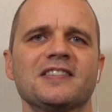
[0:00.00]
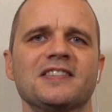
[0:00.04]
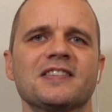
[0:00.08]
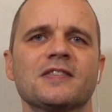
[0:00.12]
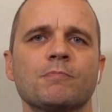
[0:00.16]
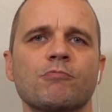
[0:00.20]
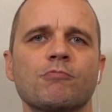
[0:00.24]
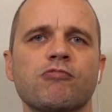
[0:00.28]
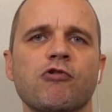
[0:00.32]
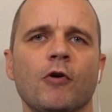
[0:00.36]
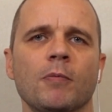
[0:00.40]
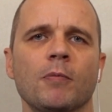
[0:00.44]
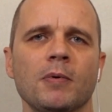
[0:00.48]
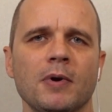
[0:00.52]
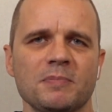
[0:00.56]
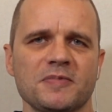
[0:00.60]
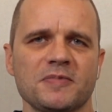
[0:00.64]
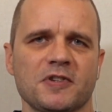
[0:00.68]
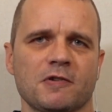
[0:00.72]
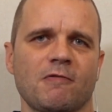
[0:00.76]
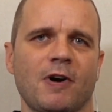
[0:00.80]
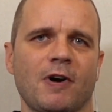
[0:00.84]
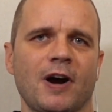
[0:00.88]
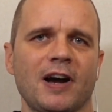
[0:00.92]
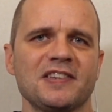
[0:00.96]
is
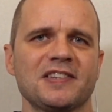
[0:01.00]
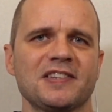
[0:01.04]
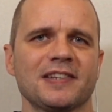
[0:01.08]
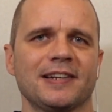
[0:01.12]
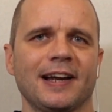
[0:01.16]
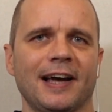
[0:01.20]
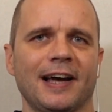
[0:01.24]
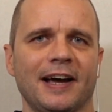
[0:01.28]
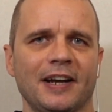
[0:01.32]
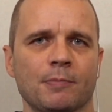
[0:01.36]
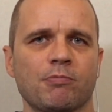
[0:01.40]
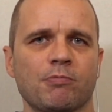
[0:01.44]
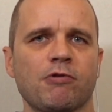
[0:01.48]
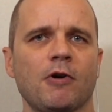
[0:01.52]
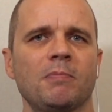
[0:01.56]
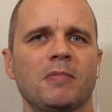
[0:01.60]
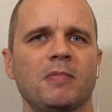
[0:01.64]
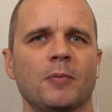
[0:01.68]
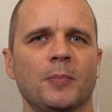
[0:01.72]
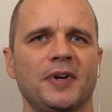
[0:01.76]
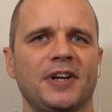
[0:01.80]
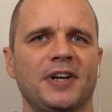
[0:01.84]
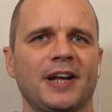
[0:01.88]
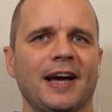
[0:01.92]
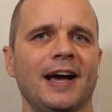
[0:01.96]
problems arising, like the
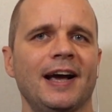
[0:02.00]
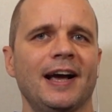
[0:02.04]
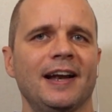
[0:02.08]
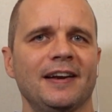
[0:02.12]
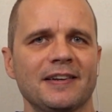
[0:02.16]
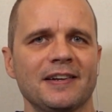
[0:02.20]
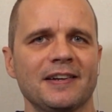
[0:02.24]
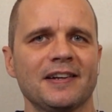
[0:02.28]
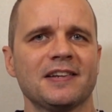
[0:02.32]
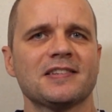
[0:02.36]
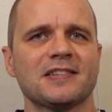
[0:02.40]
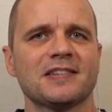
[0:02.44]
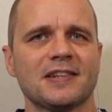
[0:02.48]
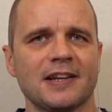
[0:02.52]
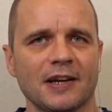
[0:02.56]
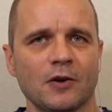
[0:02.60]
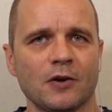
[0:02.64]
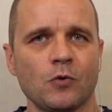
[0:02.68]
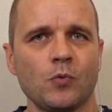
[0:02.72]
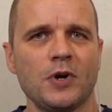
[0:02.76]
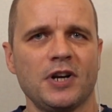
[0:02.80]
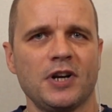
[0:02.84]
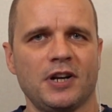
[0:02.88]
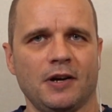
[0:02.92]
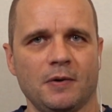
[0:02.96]
problem with the
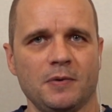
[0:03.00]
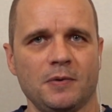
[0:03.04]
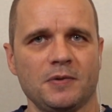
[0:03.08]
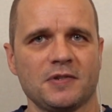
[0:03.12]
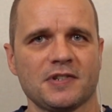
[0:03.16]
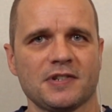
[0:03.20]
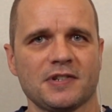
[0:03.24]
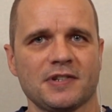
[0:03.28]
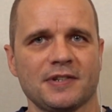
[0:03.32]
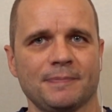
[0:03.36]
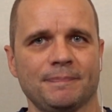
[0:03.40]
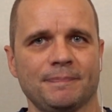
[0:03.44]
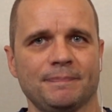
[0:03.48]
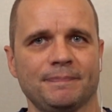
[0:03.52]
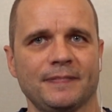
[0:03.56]
Hellenistic widows.